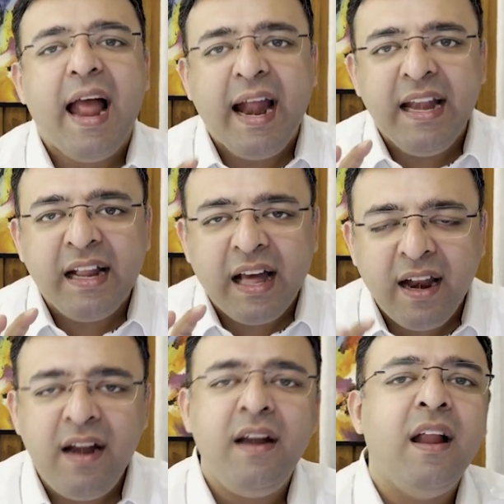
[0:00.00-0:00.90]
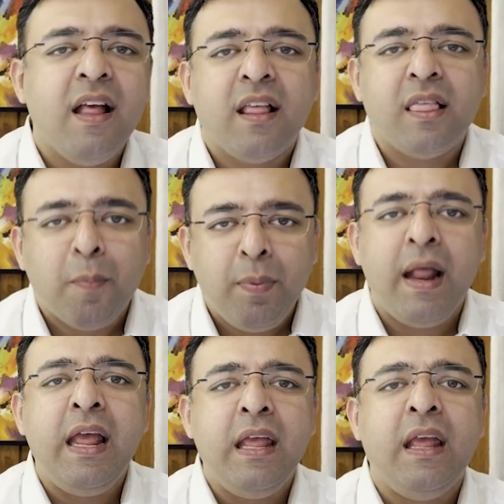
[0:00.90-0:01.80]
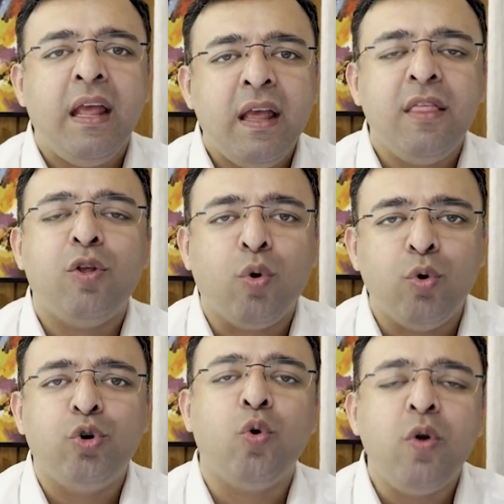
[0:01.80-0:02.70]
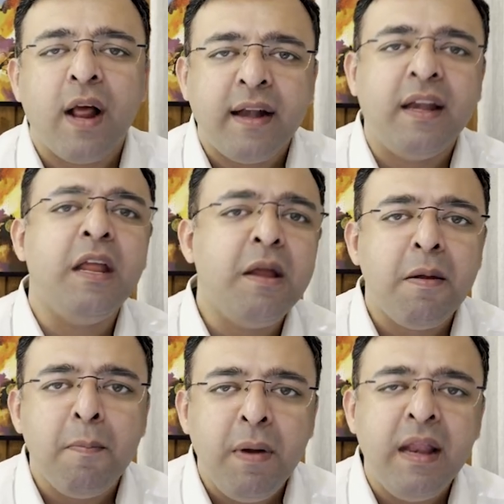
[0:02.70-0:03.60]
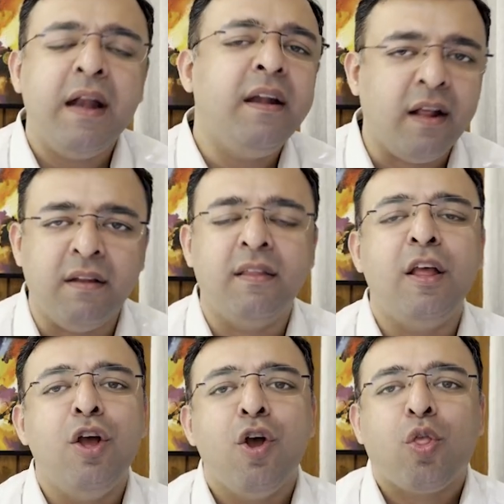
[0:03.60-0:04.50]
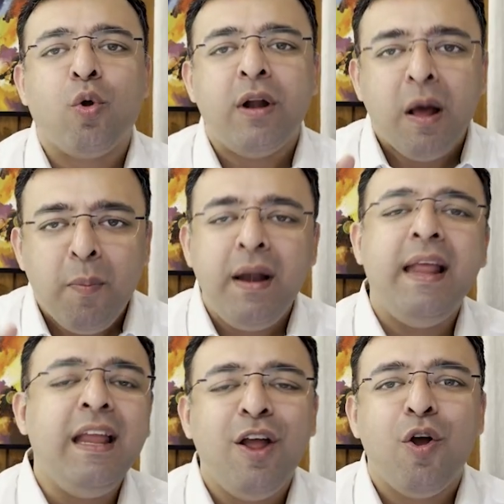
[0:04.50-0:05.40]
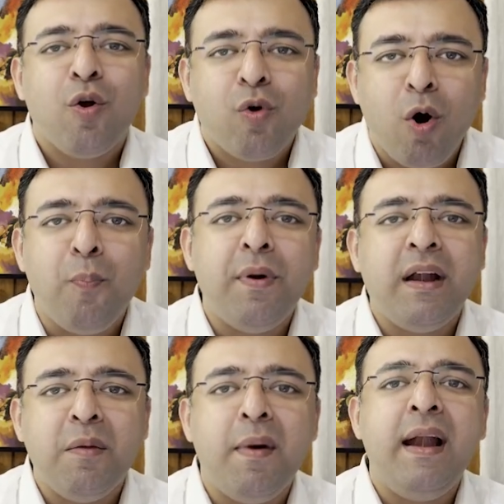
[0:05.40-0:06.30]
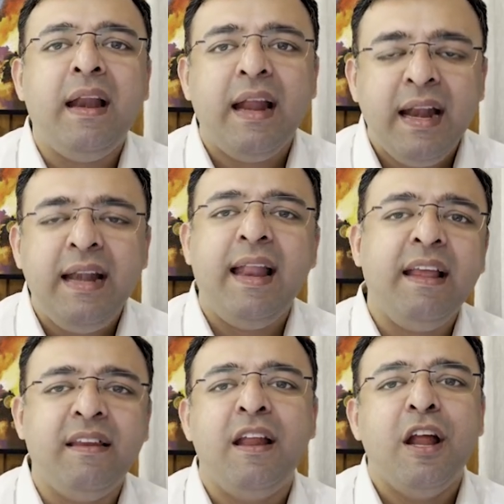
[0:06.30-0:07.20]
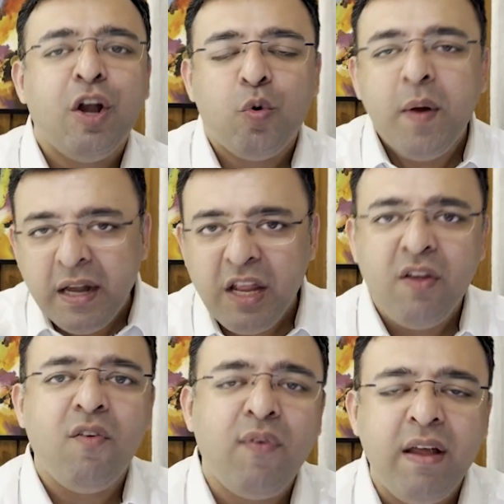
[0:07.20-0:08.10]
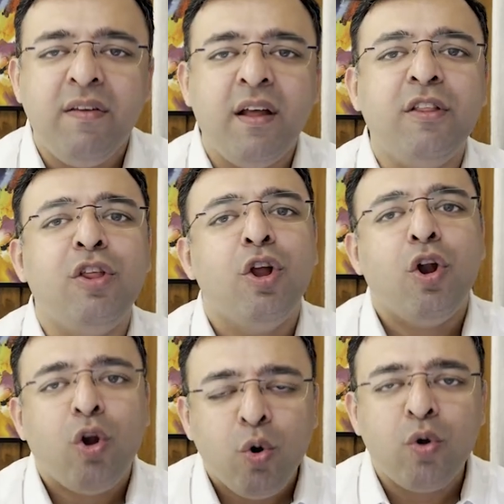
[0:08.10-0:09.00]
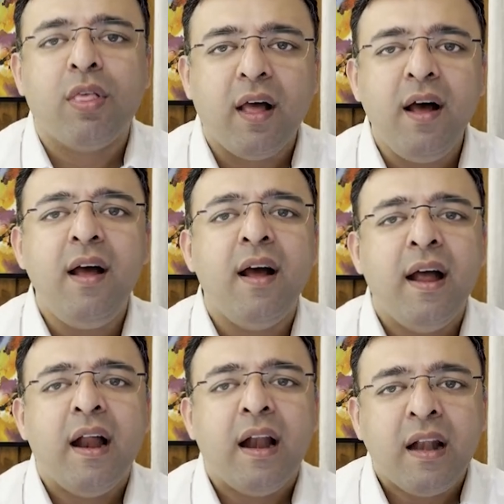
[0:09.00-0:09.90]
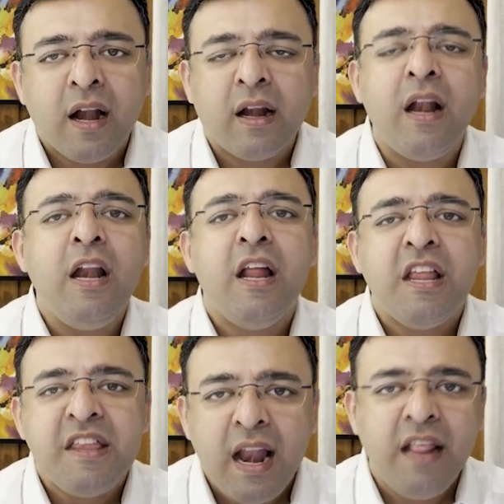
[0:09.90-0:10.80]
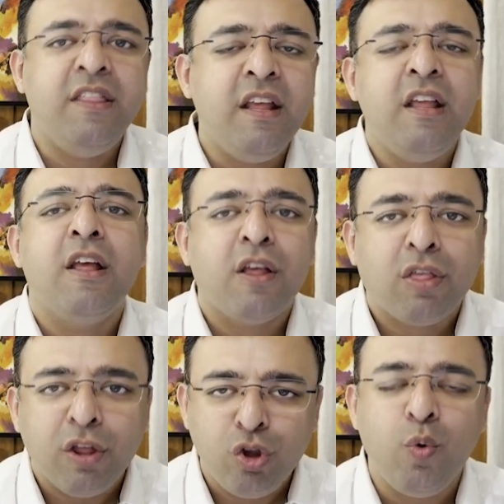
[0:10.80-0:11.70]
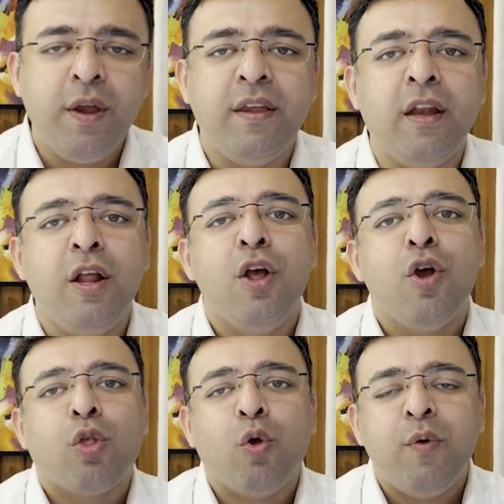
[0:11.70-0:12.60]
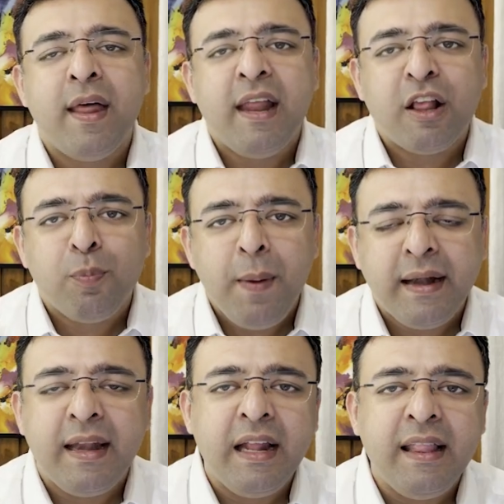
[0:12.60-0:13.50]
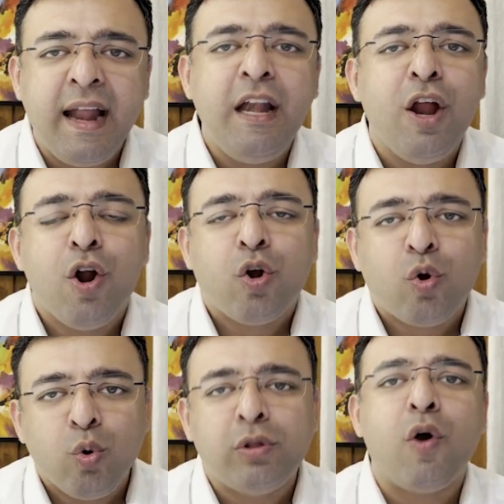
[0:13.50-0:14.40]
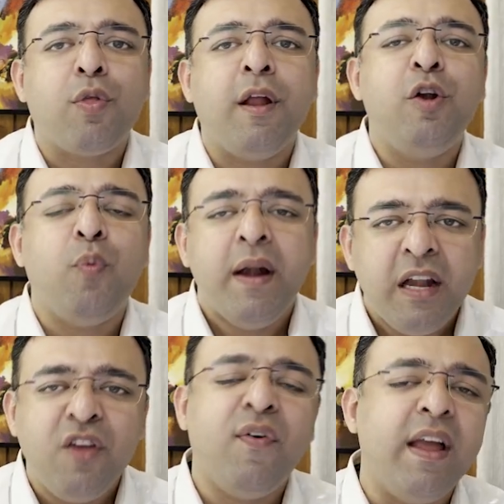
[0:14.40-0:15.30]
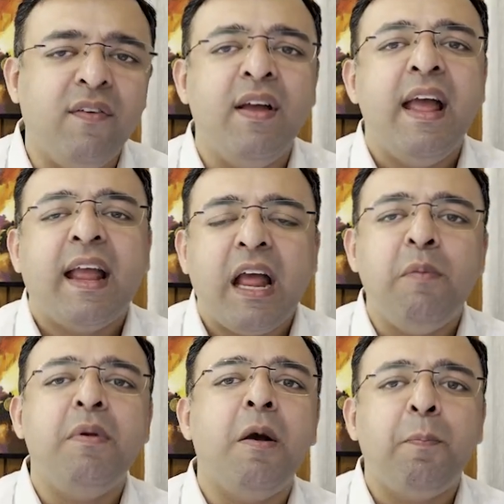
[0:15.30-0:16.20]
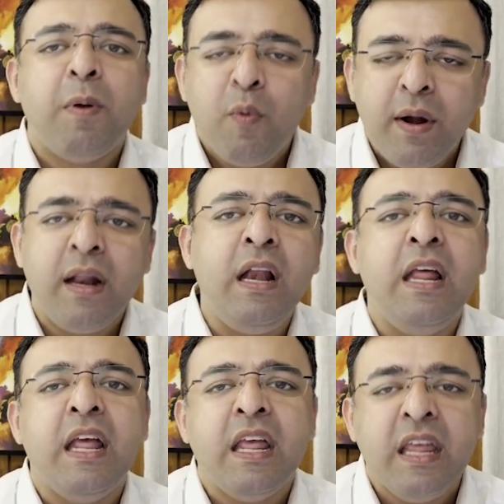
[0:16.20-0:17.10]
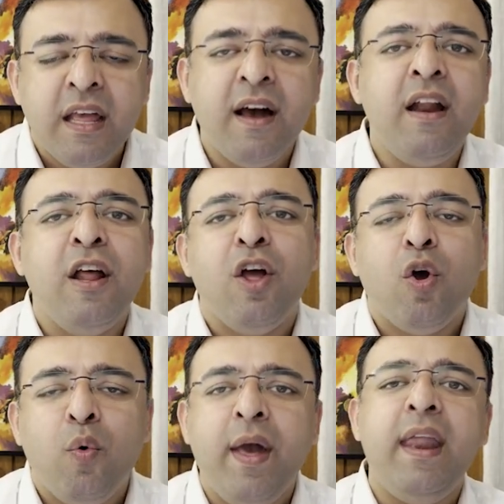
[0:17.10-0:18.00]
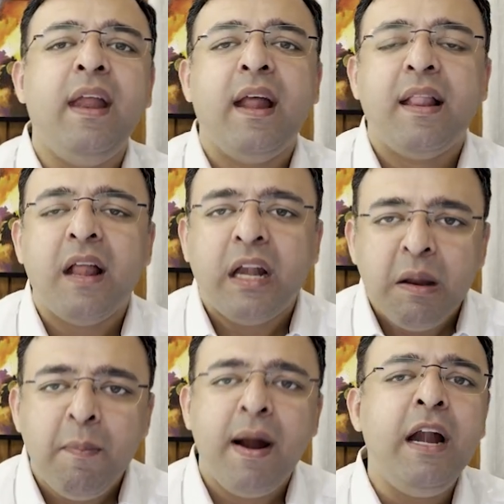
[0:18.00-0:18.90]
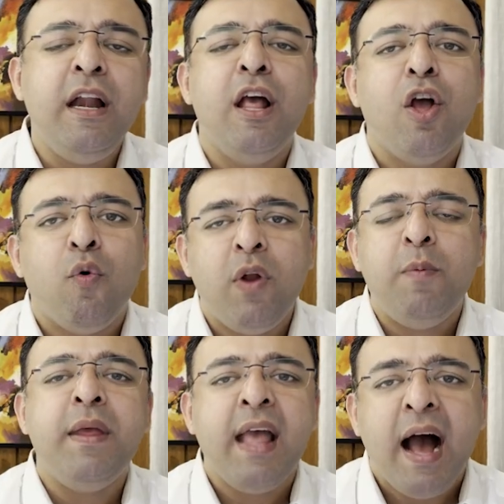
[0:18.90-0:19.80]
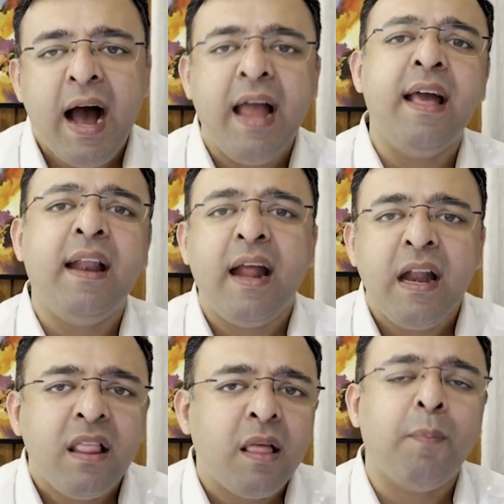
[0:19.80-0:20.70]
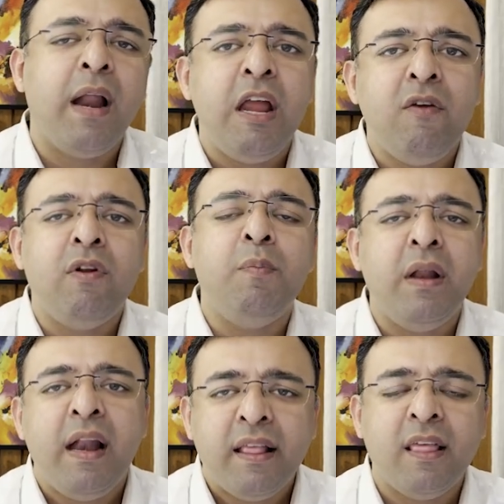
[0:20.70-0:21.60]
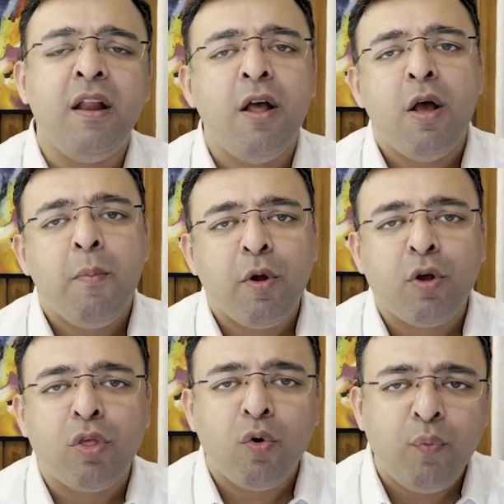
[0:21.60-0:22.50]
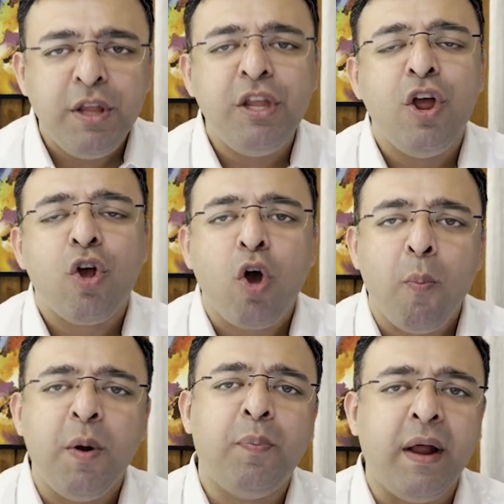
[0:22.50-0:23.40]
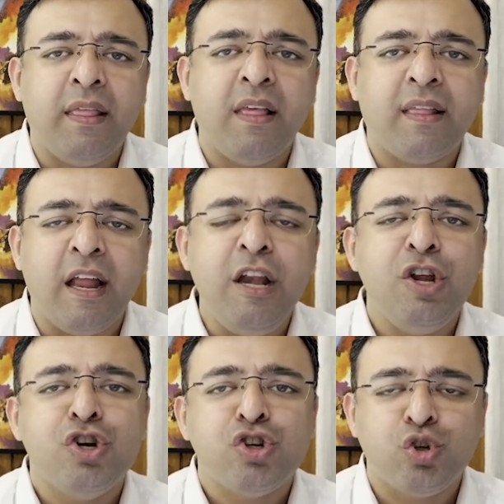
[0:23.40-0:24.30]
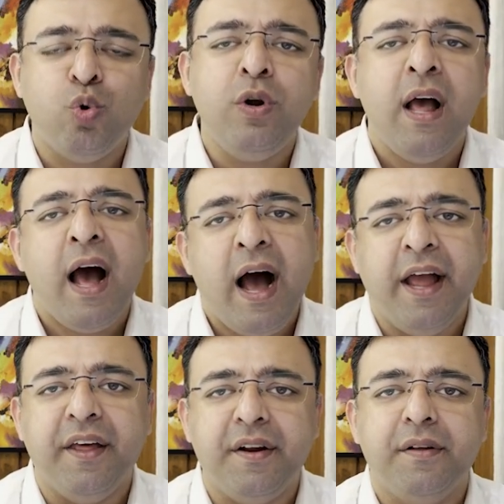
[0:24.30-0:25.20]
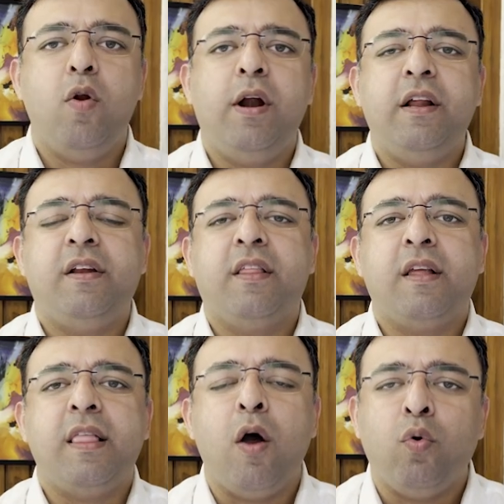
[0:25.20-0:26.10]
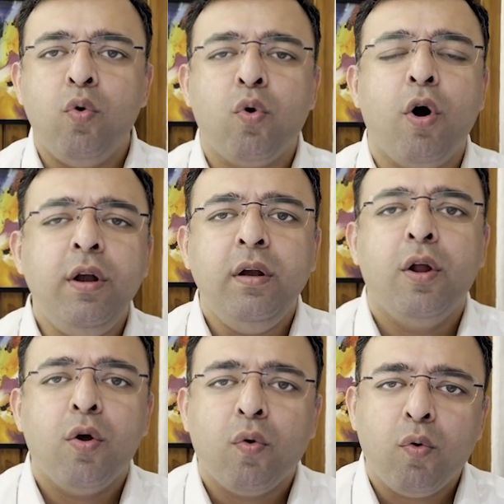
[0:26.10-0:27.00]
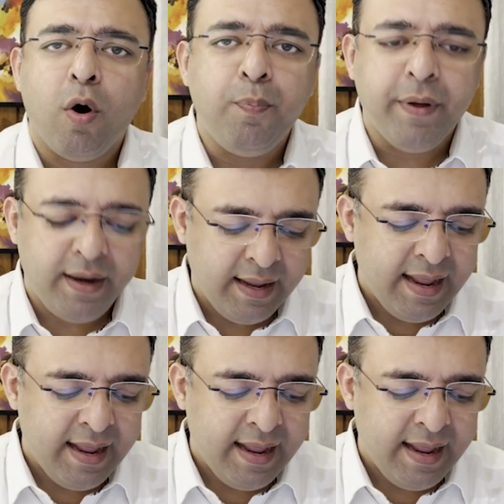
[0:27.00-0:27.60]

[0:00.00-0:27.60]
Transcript: and current supply is close to 30 million tons. So doubling copper demand in next 25 years looks a little challenging situation. So we are expecting that 2025 can be a pivotal year where the demand will be higher and supply will be lesser, because of which copper prices can shoot higher. Now let us discuss the outlook on copper.